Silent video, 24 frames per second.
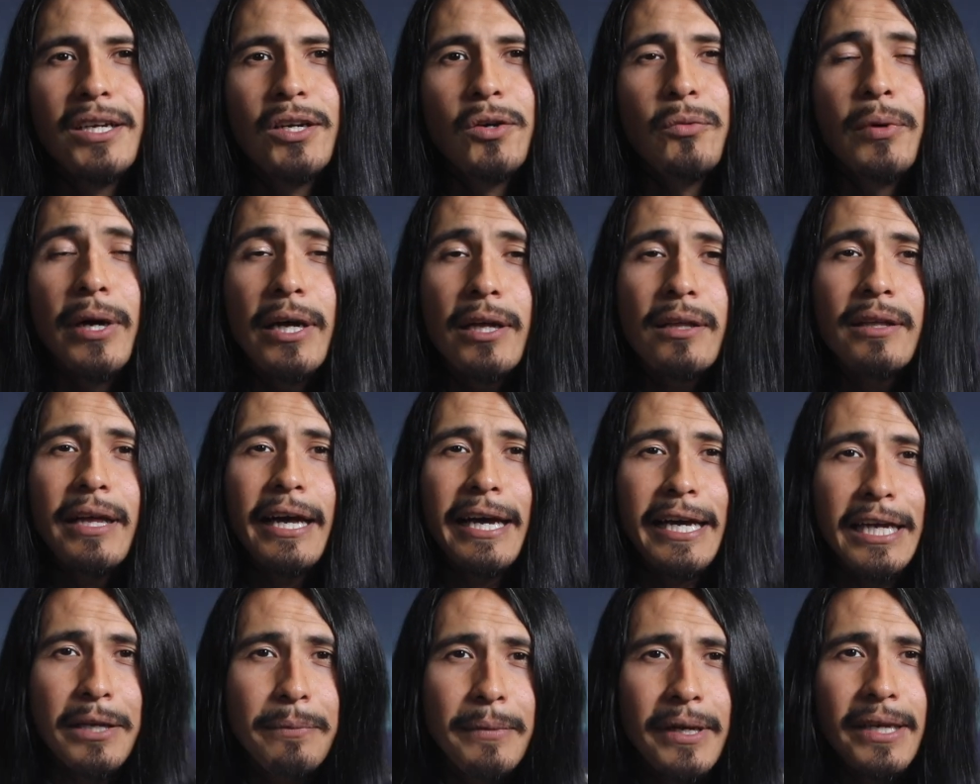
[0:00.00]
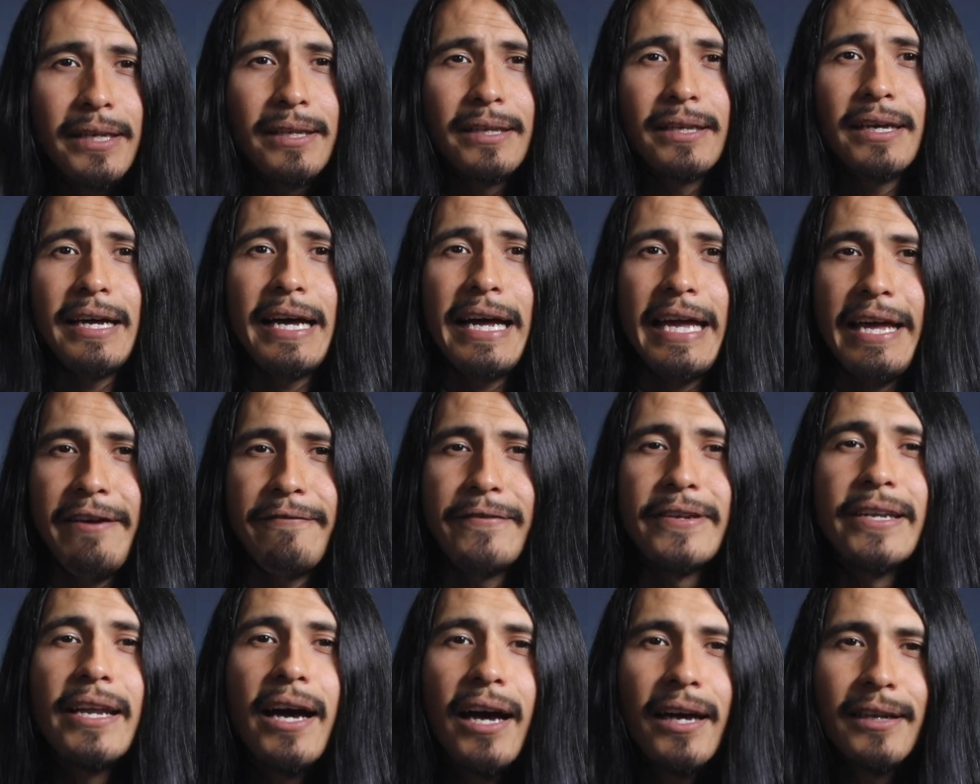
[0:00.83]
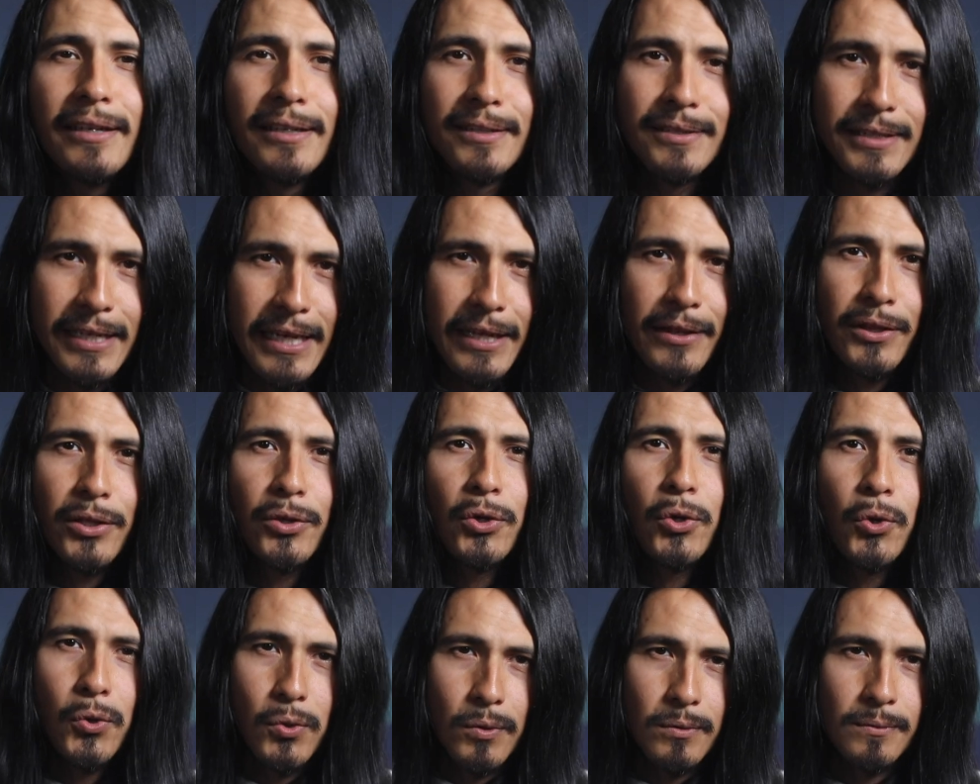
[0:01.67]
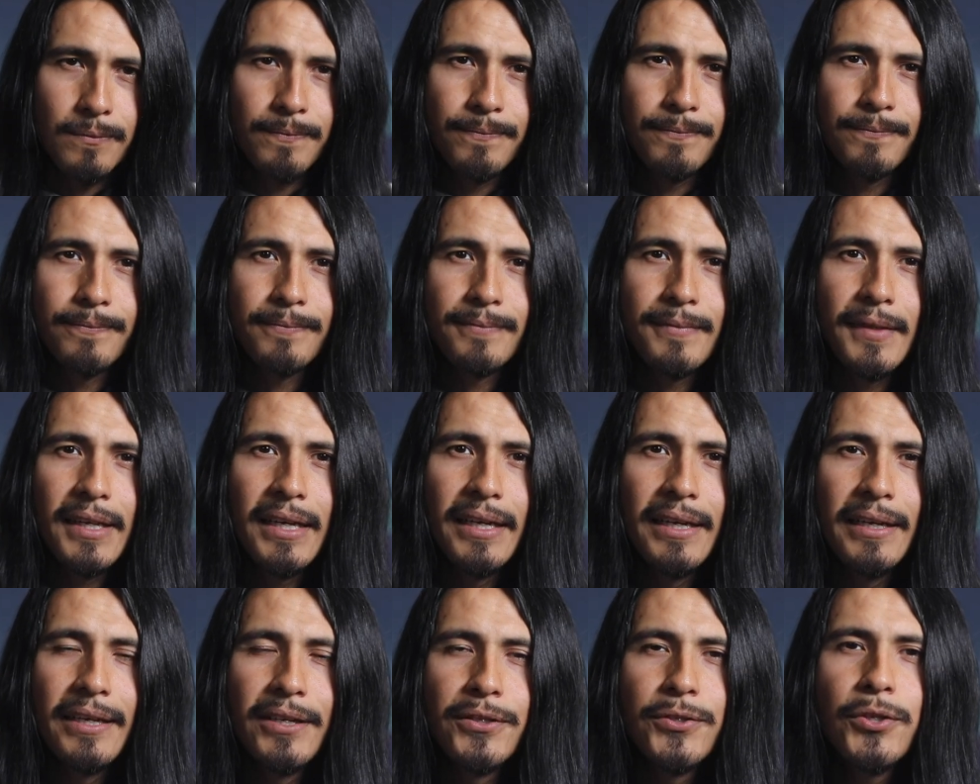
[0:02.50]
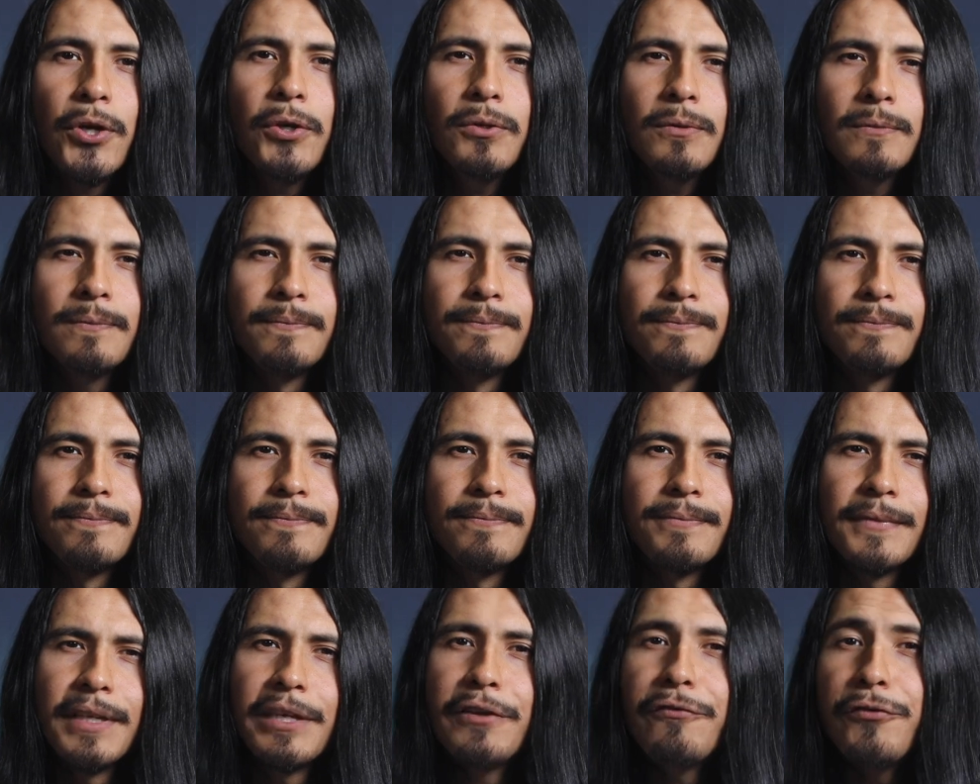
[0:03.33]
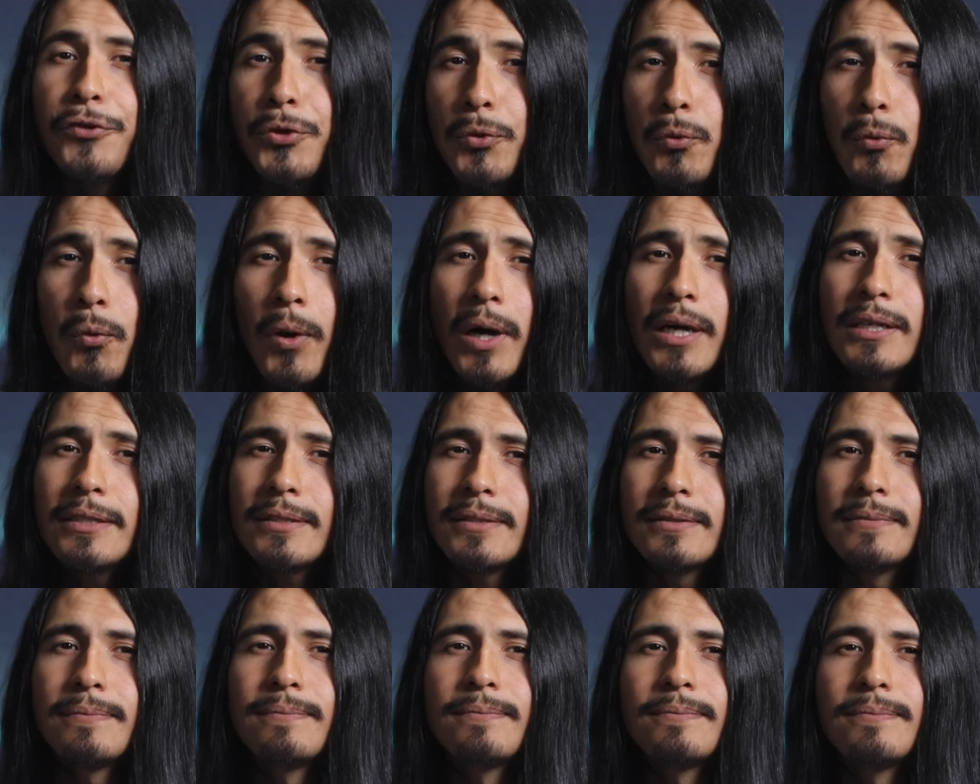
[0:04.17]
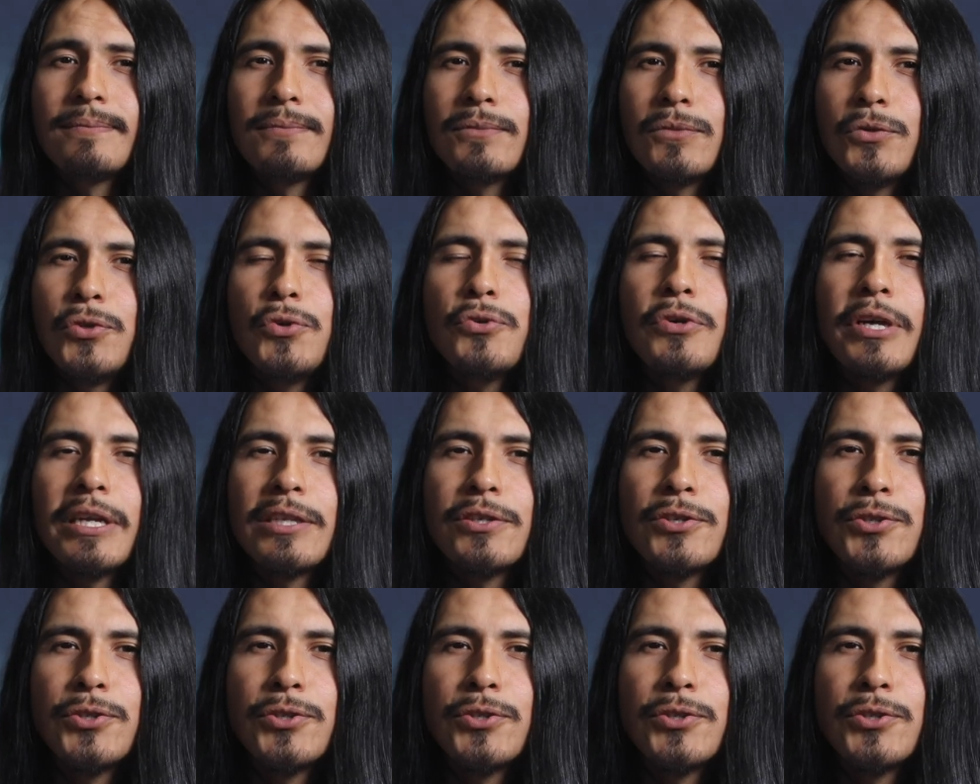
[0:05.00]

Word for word: Well, I admit I have not attained the goal. So, if you want, you can